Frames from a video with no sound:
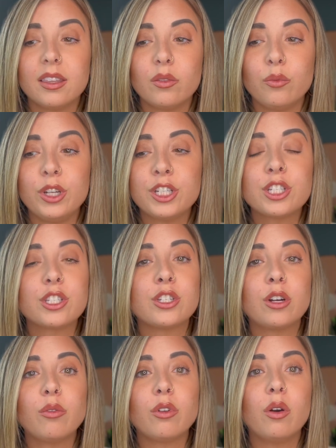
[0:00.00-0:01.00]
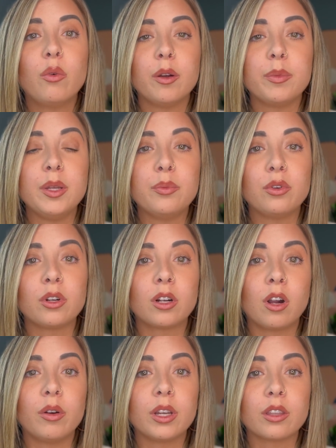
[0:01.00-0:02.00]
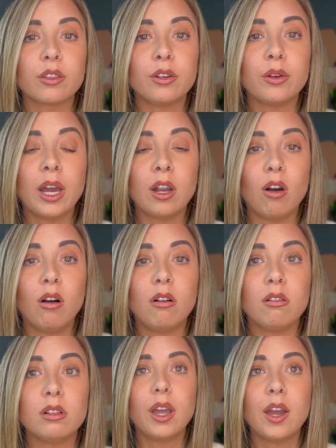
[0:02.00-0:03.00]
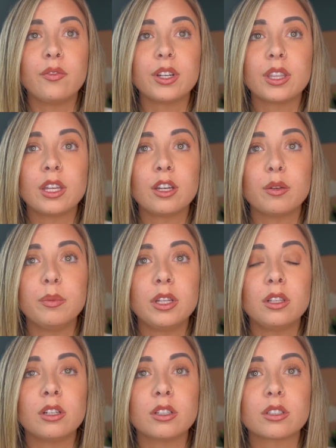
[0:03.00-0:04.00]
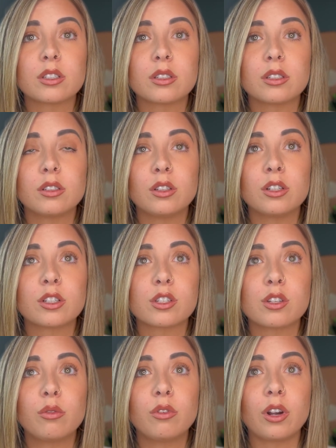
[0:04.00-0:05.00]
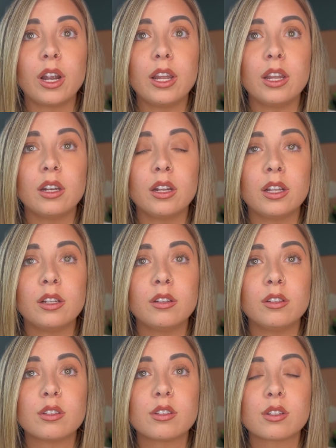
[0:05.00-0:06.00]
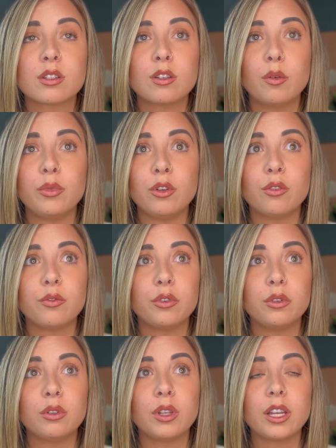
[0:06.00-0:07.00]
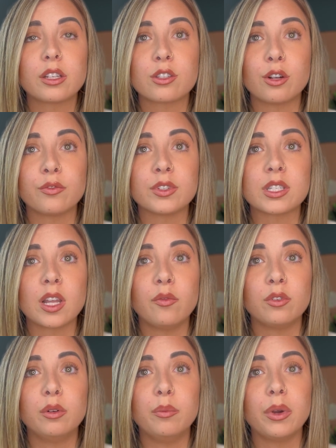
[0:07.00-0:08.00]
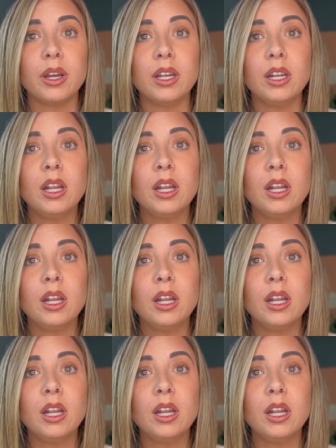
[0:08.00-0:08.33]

We just don't know what people are going through at all. Everything can be look so great and so beautiful, like surface level, but